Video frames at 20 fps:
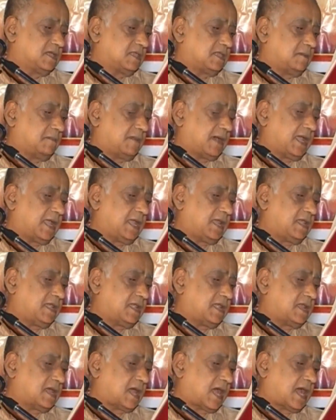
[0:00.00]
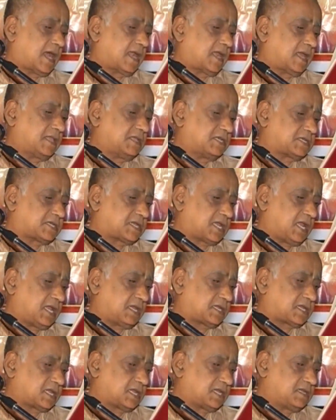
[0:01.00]
the mind
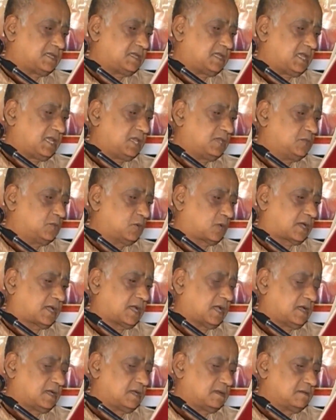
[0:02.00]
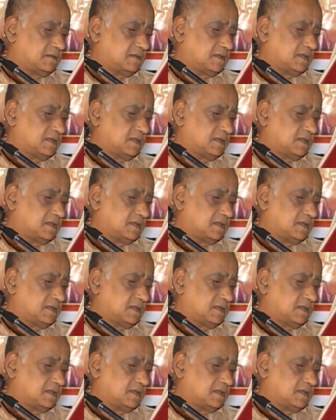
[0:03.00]
unagitated in dukkha,